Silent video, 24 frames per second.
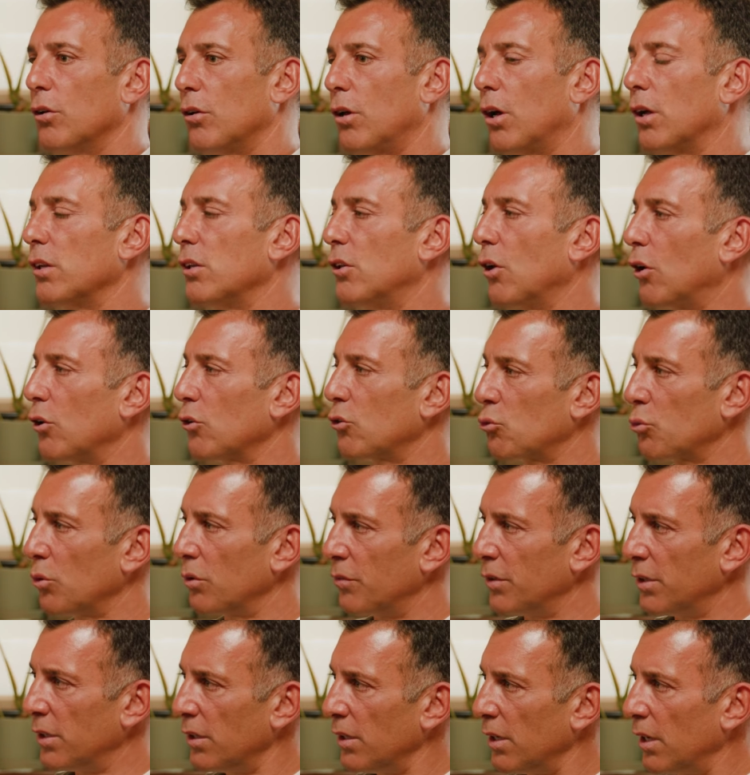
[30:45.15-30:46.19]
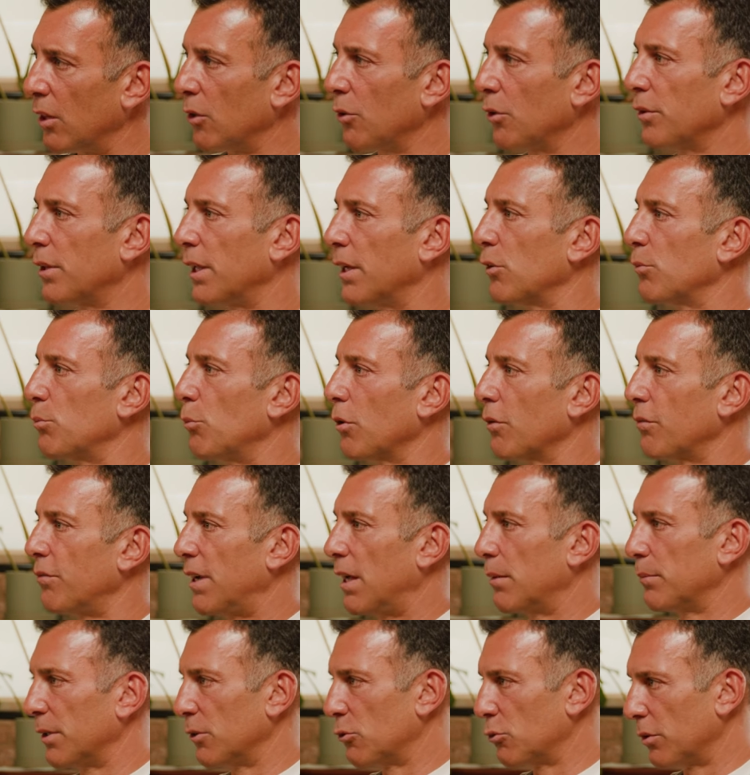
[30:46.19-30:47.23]
adult-driven, the other that is more
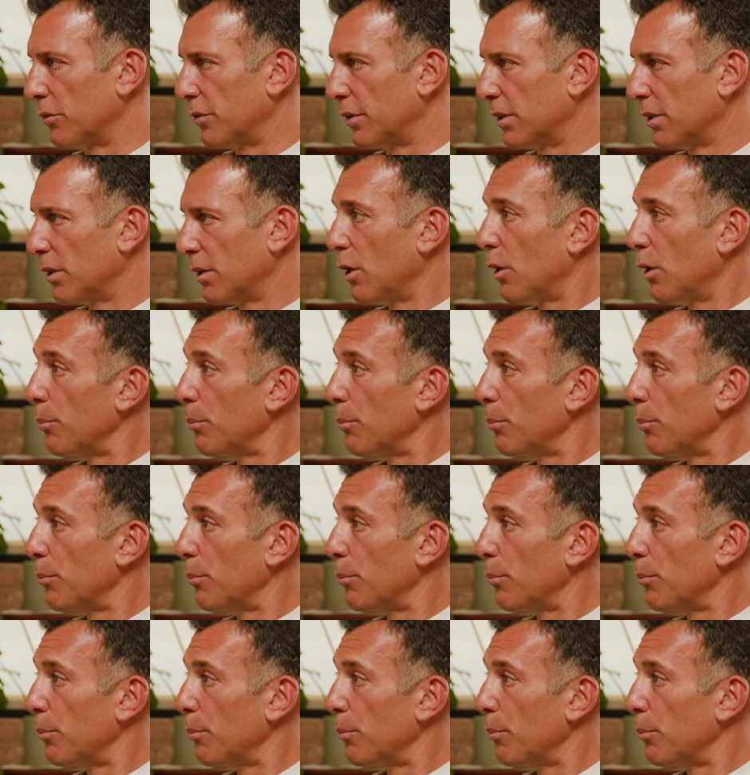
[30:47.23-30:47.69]
family-driven.